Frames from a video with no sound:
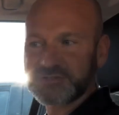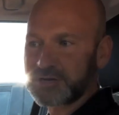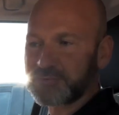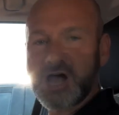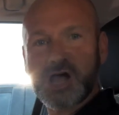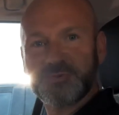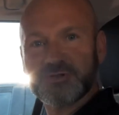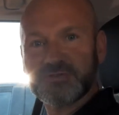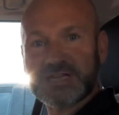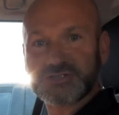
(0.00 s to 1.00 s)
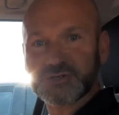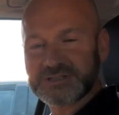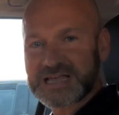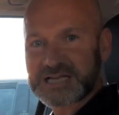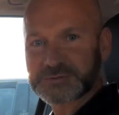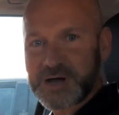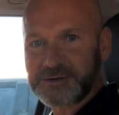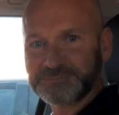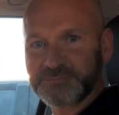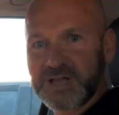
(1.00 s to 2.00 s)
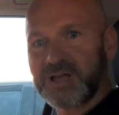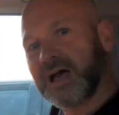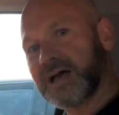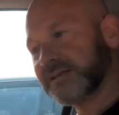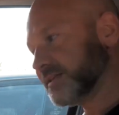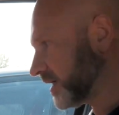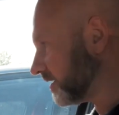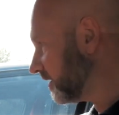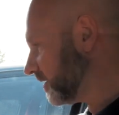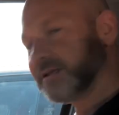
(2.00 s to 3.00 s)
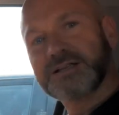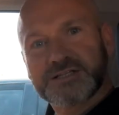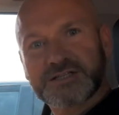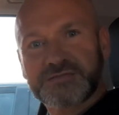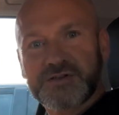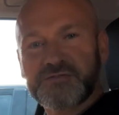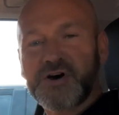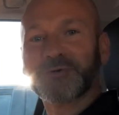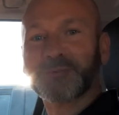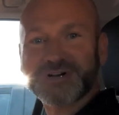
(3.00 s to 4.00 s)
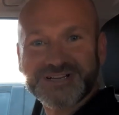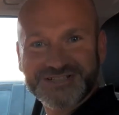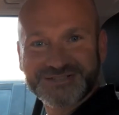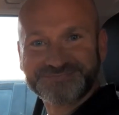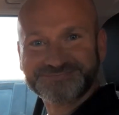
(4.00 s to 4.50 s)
So hope you've enjoyed that as well, and just a few final words.